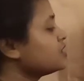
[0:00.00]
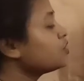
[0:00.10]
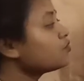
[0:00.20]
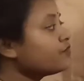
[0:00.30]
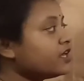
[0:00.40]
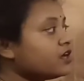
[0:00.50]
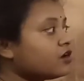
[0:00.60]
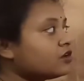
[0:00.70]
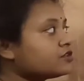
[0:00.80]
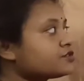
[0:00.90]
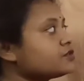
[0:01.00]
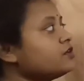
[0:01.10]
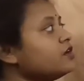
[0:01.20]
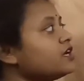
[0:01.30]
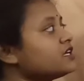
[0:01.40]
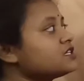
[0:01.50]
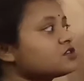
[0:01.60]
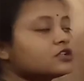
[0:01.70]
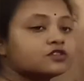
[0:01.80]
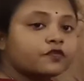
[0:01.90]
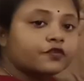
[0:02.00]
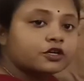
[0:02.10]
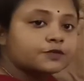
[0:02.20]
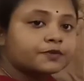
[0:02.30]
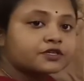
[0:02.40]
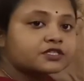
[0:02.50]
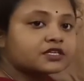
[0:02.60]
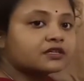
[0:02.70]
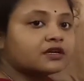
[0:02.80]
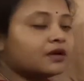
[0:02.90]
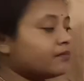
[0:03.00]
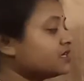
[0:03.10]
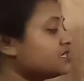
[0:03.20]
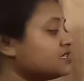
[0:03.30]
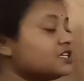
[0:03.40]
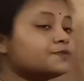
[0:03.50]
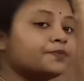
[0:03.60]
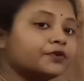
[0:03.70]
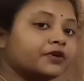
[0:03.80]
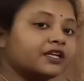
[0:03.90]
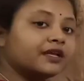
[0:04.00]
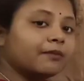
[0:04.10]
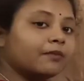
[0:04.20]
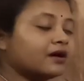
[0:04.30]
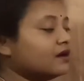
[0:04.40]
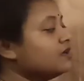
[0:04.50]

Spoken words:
We also, it is also first person, but it is plural number.